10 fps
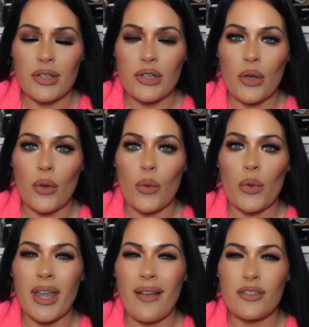So
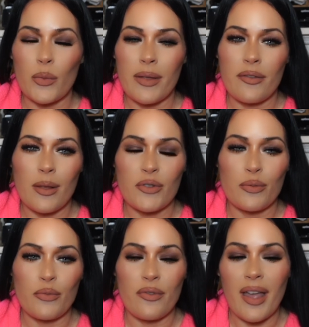we have to wait for them
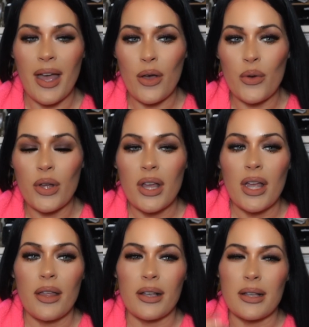to move out
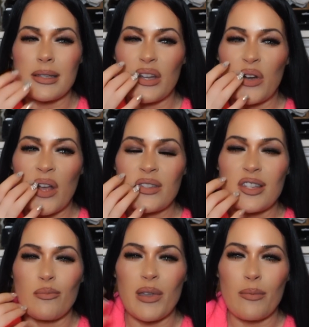because their house
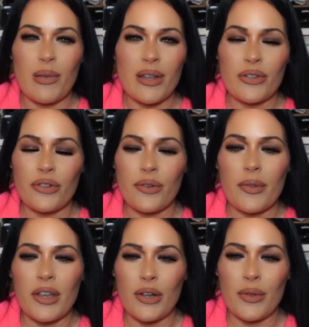is being built, or,
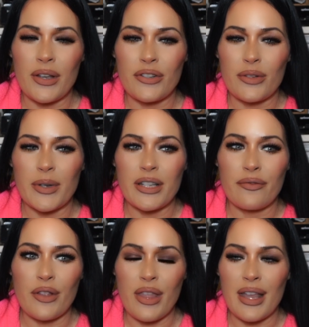you know, they're doing
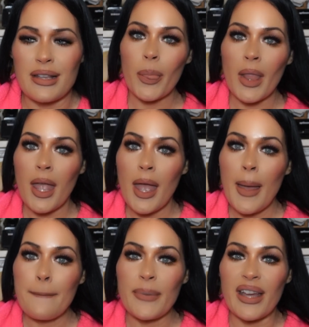different things.
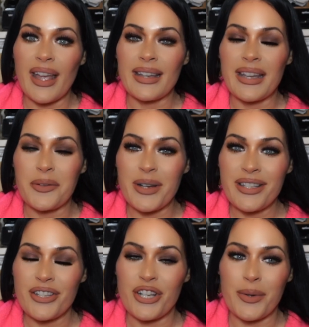But I can't wait
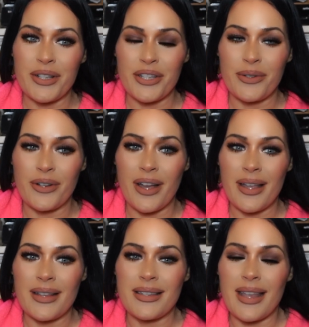to show it to you
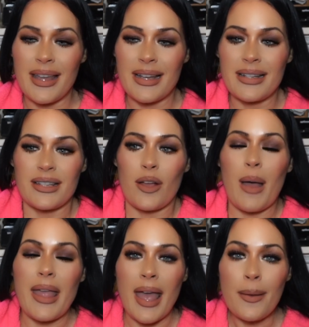guys. And um,
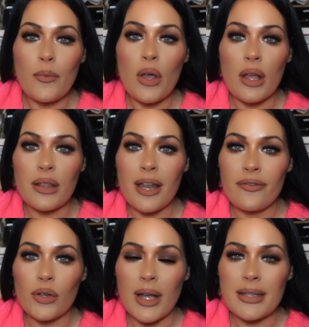I am, a lot
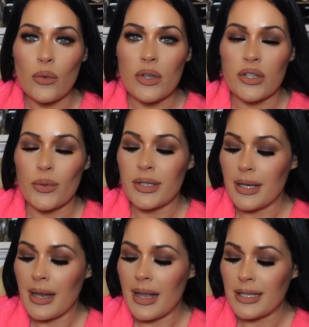of you guys also
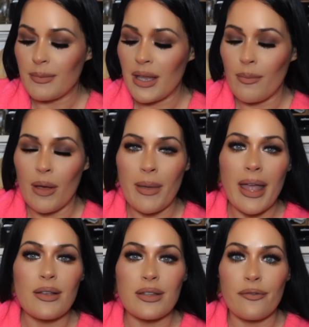did ask me about my
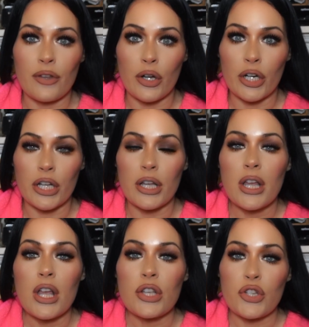house in Florida.
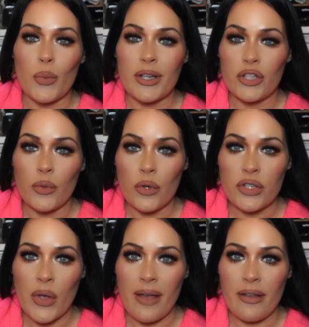So we do
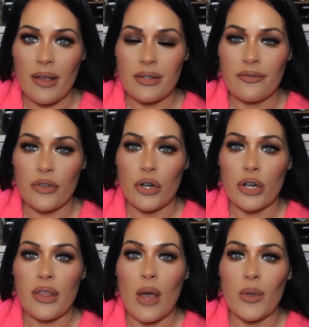also have a house in
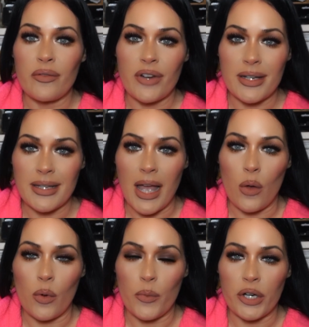Florida that we rent
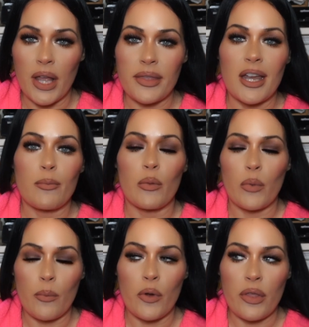out when we're not there, but
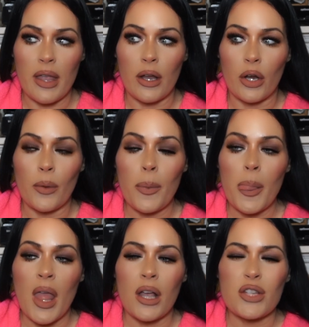when we're there,
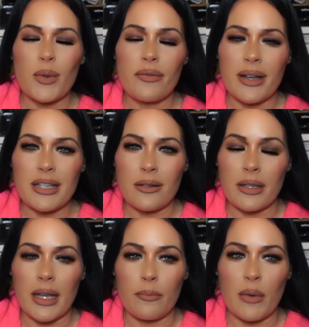because we rent it
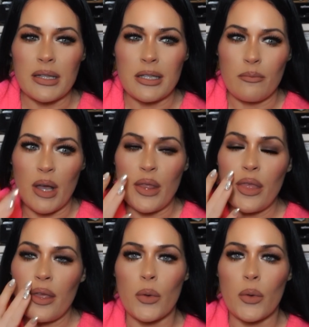like month to month.